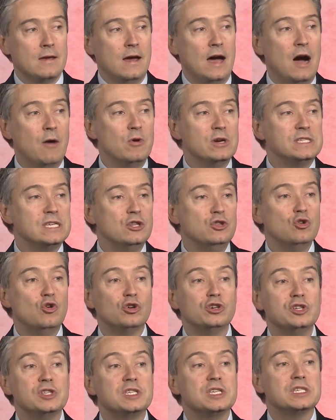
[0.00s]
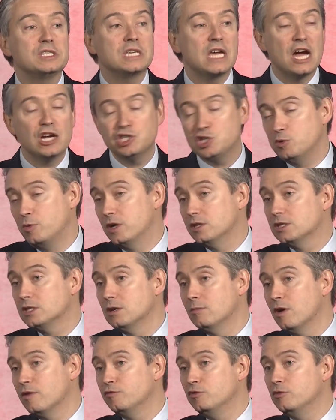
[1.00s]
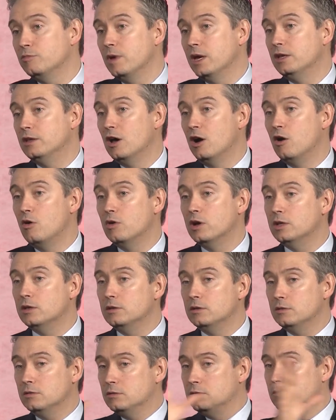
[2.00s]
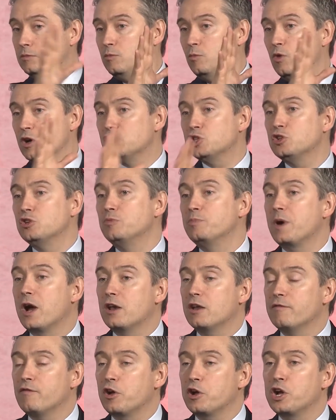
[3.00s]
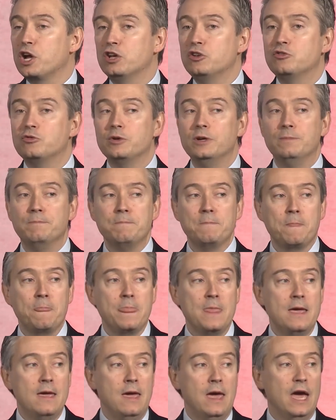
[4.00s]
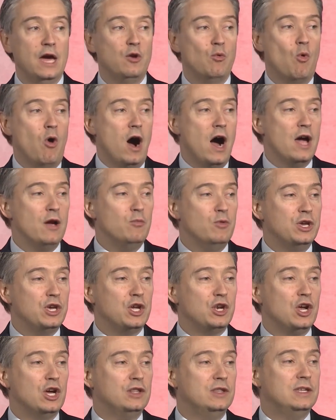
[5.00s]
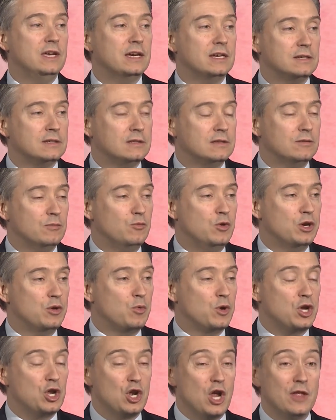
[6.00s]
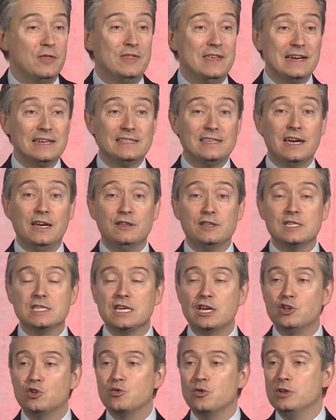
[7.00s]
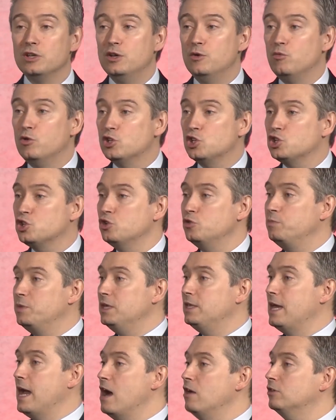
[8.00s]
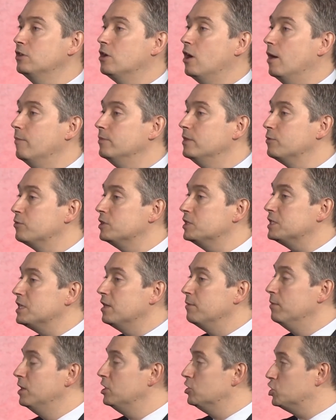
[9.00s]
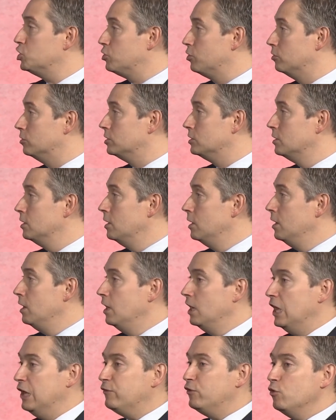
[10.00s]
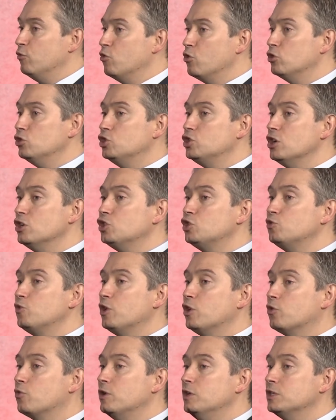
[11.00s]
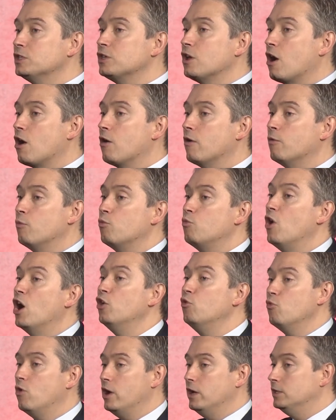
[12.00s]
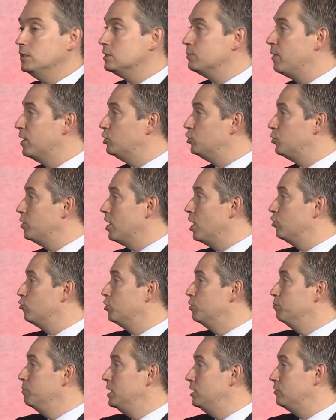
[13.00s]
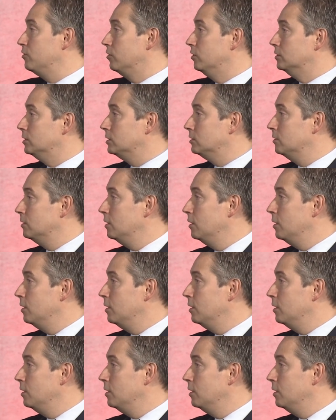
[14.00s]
I was in northern Saskatchewan, some of you may know, in western part of our country. And why we cannot, dic- we, we cannot dictate centrally what should be the outcome, they were saying ministers, if you were just to increase our runways by 300 meters,